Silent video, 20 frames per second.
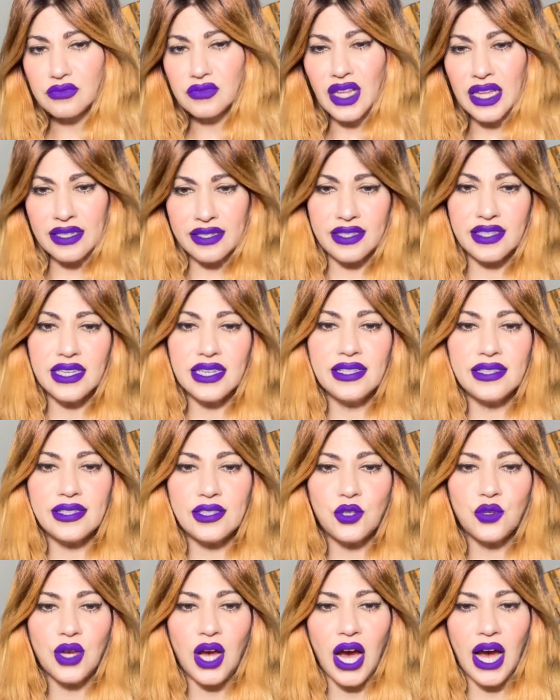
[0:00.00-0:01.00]
since, you
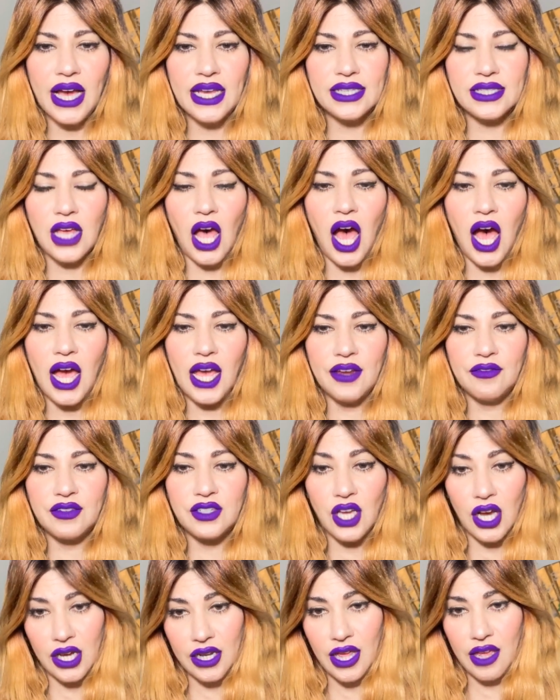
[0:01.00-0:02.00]
guys, I've
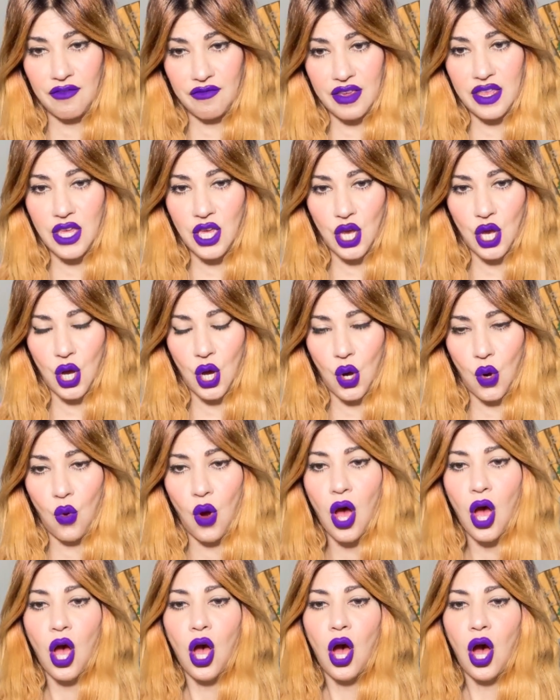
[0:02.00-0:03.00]
done a video
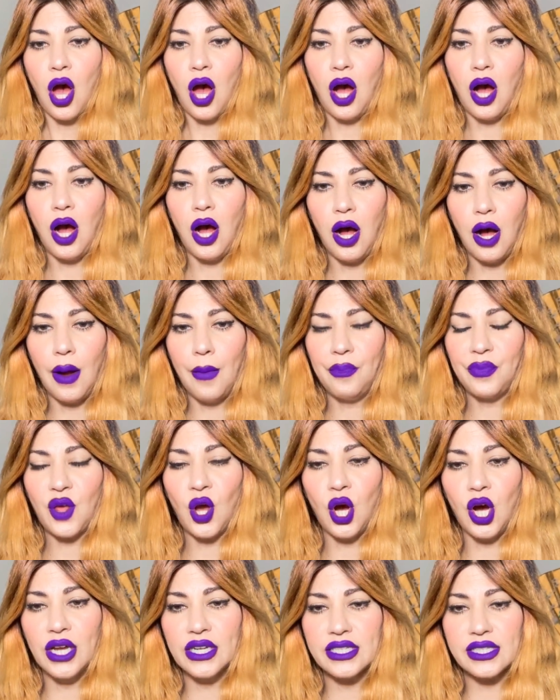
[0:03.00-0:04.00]

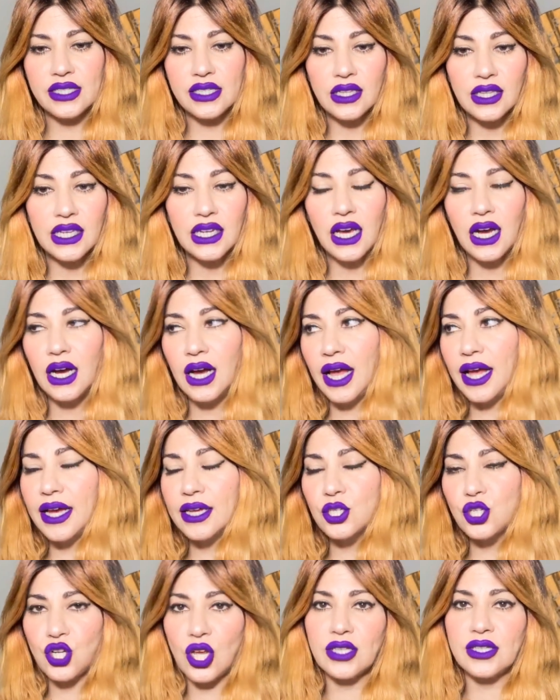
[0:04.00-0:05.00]
on Selena and
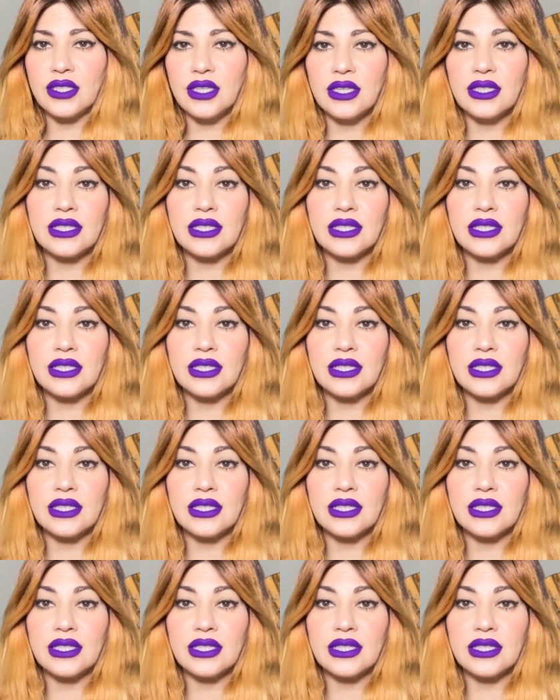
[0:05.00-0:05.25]
Justin's